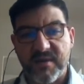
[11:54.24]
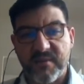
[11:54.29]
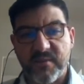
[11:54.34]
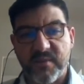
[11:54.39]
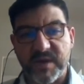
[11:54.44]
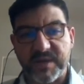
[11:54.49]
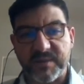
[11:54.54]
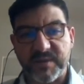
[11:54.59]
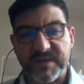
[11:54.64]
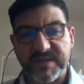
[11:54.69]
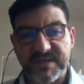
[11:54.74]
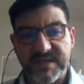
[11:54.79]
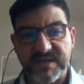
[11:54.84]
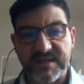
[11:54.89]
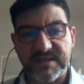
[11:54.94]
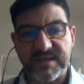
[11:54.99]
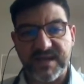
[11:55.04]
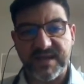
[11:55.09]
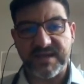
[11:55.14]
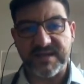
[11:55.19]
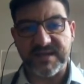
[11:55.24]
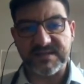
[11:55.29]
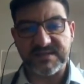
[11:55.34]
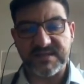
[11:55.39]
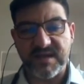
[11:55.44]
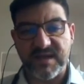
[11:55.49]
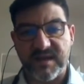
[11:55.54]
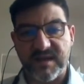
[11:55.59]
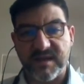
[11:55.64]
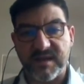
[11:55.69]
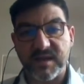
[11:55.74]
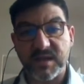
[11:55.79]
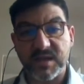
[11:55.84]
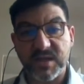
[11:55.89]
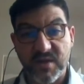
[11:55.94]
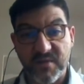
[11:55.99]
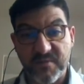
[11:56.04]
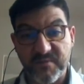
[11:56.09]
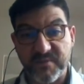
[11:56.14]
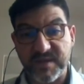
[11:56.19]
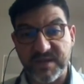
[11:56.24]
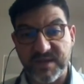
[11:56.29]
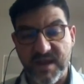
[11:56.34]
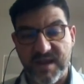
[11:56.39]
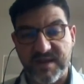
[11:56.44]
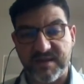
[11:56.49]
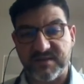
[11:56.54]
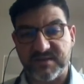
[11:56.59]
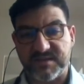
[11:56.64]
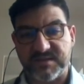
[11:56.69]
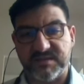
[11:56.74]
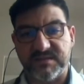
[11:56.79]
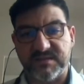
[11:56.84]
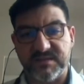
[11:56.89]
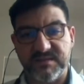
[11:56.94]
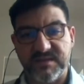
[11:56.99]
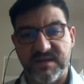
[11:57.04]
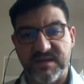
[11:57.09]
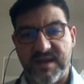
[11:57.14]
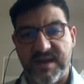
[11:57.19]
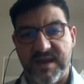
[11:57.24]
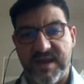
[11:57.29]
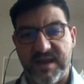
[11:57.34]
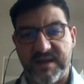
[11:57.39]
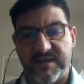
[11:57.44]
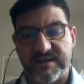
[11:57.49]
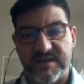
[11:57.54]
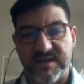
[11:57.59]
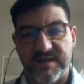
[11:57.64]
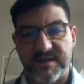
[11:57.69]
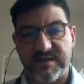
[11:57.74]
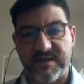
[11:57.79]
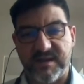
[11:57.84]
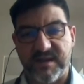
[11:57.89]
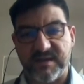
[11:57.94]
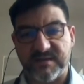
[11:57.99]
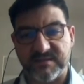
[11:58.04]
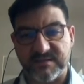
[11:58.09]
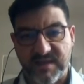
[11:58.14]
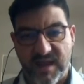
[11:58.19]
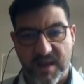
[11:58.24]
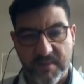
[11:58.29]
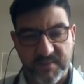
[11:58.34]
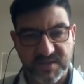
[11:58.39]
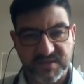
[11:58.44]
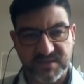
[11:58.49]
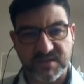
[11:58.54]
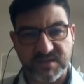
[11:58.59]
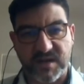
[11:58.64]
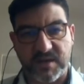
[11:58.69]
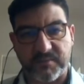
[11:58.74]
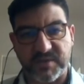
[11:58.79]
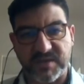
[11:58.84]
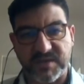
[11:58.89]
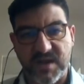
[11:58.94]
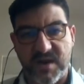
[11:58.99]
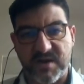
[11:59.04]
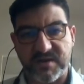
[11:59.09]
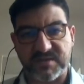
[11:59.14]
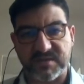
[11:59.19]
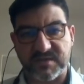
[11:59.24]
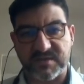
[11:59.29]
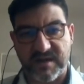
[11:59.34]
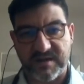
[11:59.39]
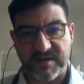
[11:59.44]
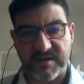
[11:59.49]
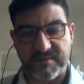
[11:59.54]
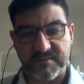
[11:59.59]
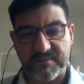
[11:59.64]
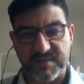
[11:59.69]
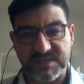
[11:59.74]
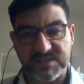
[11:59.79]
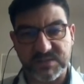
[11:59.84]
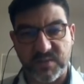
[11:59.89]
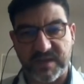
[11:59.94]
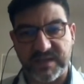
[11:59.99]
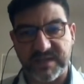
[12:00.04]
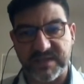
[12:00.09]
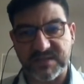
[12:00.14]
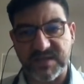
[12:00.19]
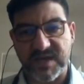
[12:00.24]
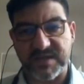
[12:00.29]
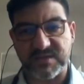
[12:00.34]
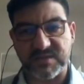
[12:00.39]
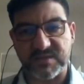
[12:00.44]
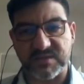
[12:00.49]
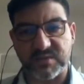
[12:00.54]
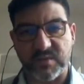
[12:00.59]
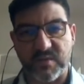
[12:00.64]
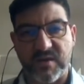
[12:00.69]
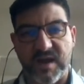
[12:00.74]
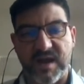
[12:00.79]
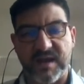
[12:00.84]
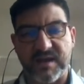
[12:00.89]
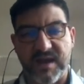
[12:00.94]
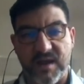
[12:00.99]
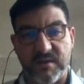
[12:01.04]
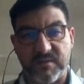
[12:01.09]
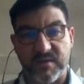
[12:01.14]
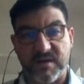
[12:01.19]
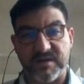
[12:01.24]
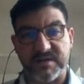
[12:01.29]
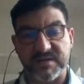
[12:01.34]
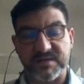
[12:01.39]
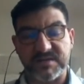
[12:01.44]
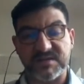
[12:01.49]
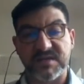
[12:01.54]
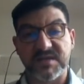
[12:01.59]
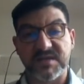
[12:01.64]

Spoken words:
What we did is a combination and a dimensional reduction and a visualization to allow us